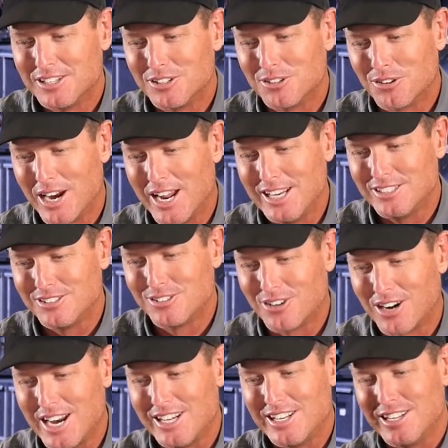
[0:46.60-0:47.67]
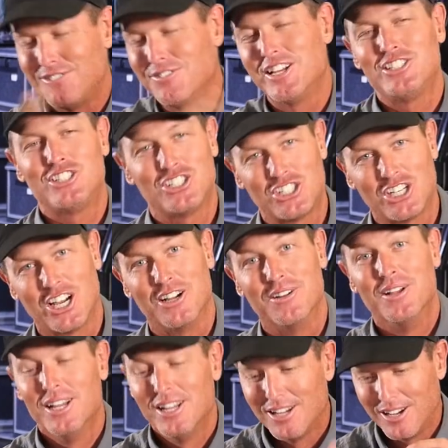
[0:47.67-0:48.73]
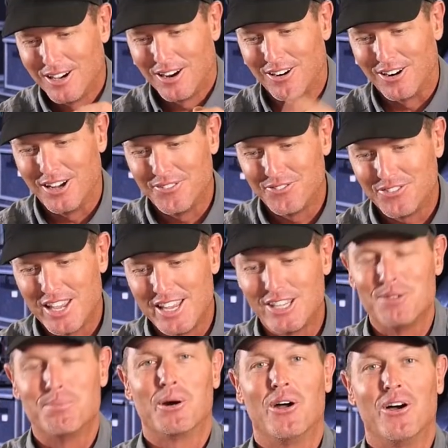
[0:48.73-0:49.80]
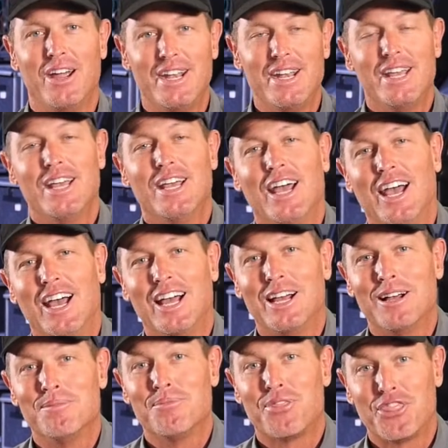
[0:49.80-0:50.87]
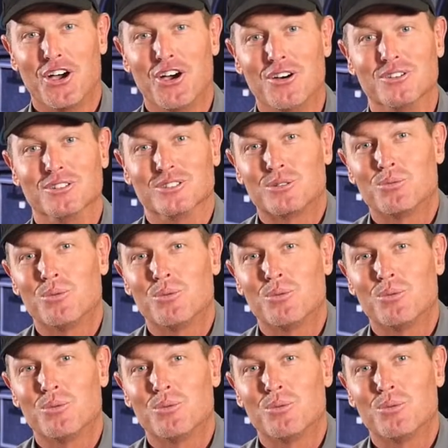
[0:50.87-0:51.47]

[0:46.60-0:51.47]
Great adventure show. All right, thank you, Brian. Thongs.